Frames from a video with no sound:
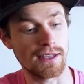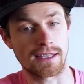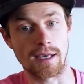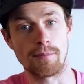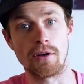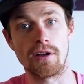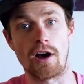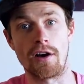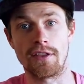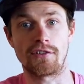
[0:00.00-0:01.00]
the gimbal
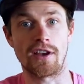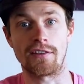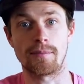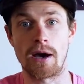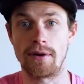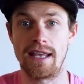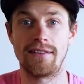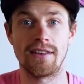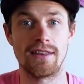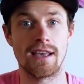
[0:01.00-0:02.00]
on the chest mount
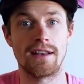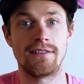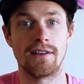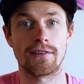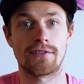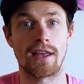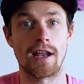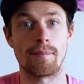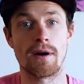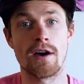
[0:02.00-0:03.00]
isn't the ideal
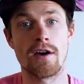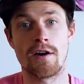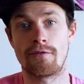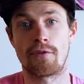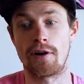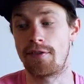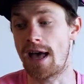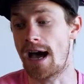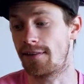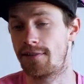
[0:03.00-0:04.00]
setup for
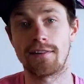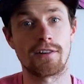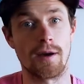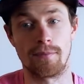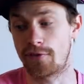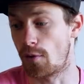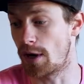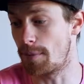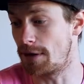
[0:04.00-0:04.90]
that system. So what I've